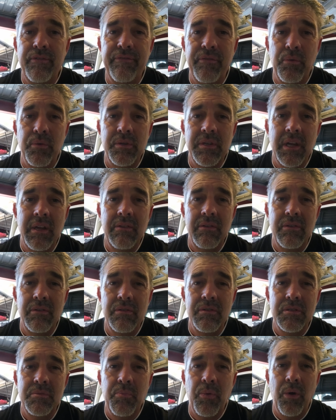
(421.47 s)

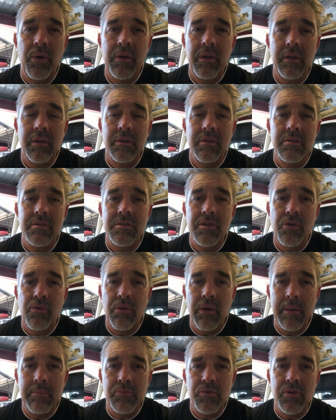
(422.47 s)
14-tooth sprocket, because the
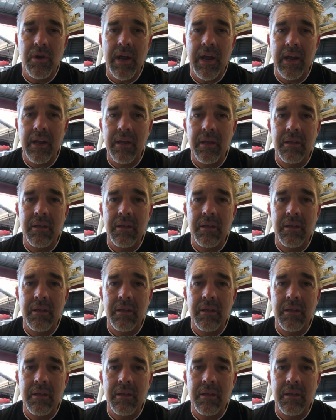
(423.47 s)
Creb track